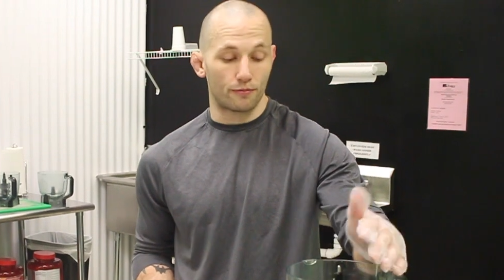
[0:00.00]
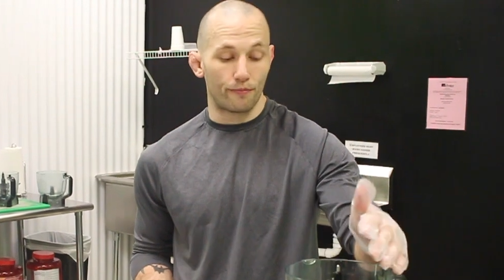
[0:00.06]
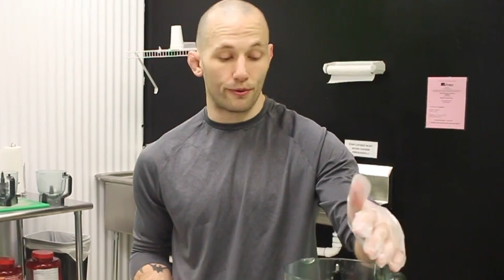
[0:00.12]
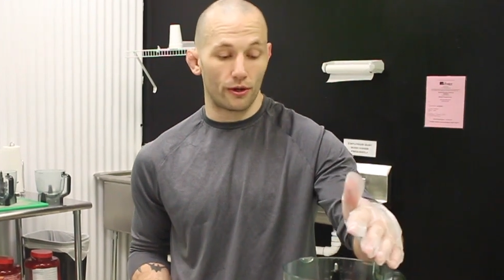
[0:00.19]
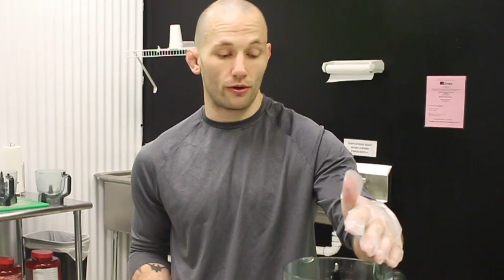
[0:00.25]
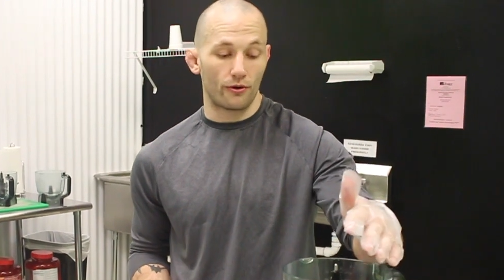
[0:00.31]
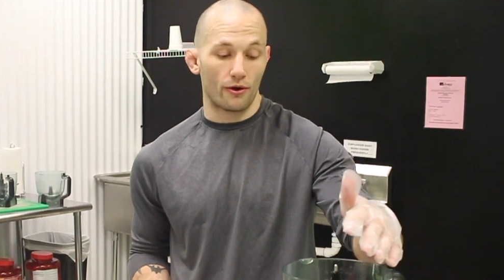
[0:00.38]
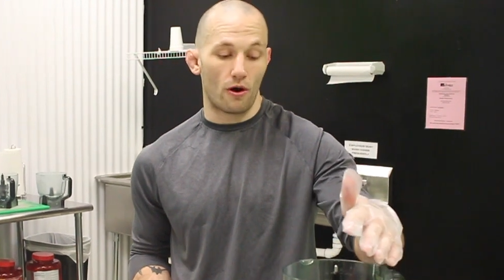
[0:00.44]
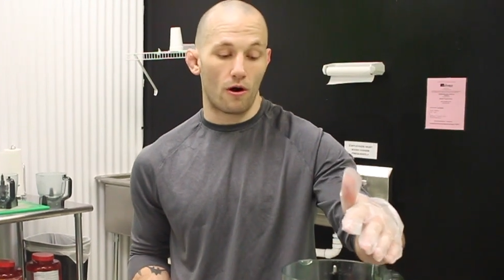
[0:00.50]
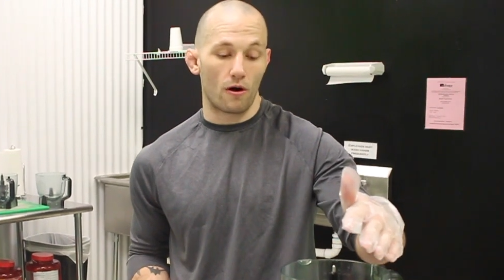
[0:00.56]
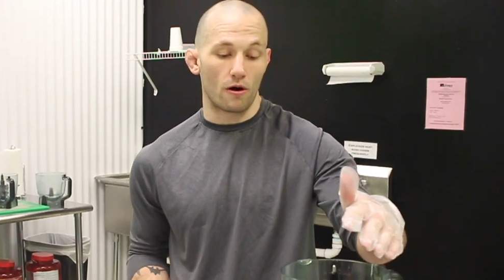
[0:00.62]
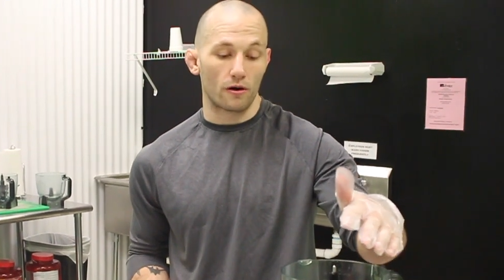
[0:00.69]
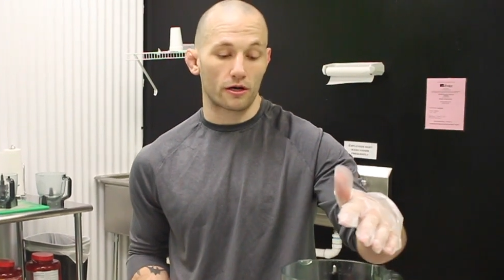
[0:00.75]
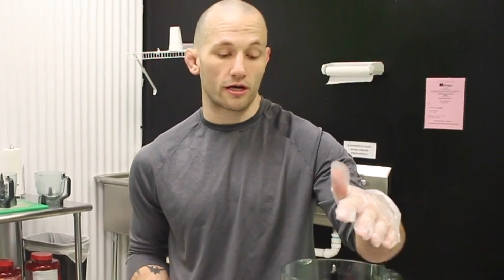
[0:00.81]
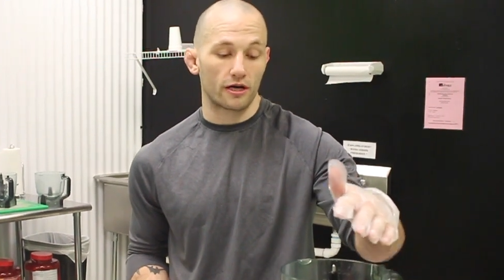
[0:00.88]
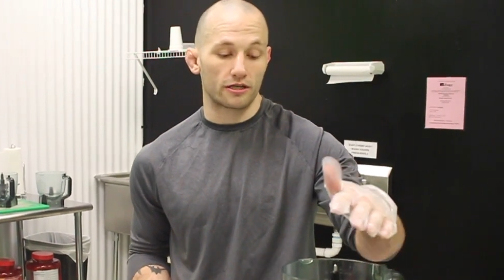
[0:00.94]
build
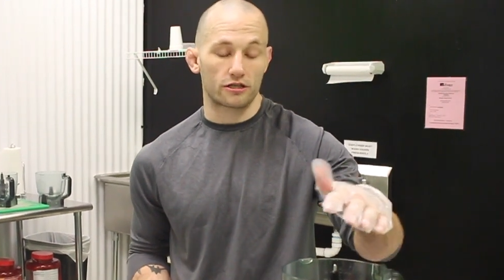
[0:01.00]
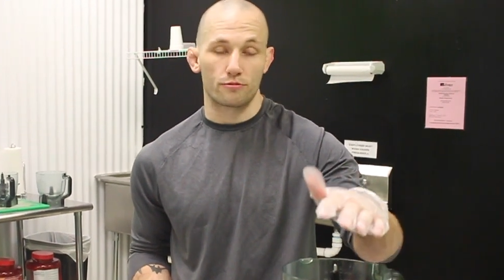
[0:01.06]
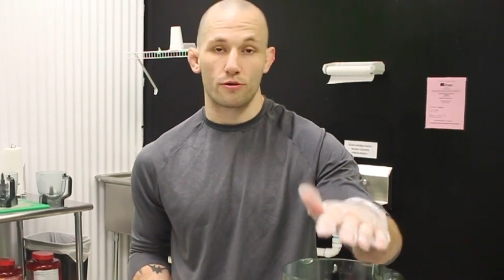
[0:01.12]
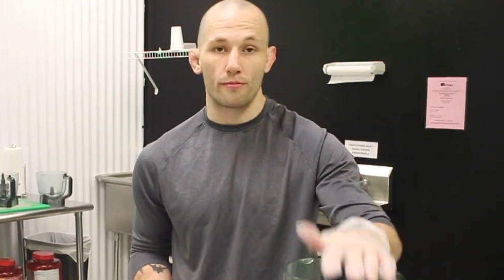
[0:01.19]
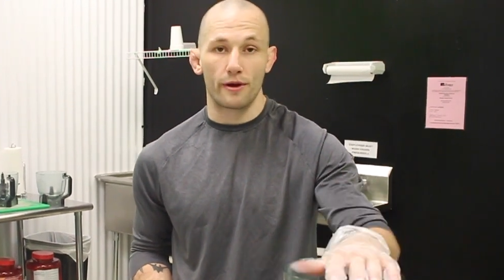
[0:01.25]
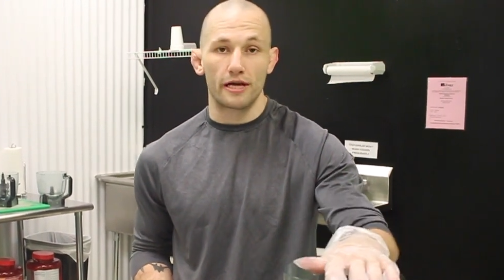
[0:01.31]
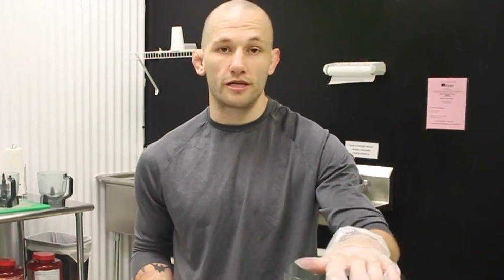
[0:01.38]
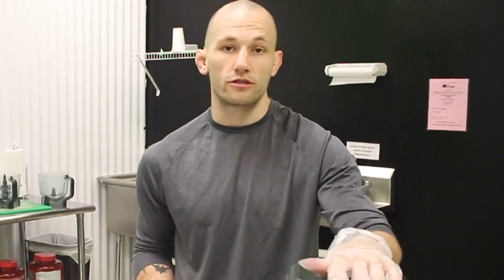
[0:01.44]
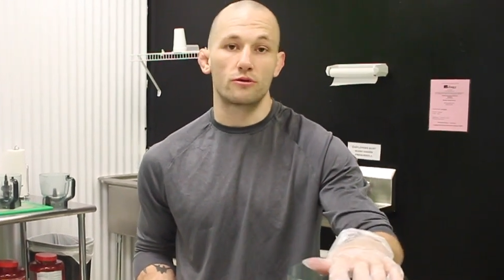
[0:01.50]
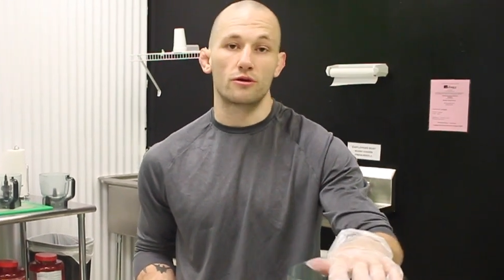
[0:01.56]
our customer base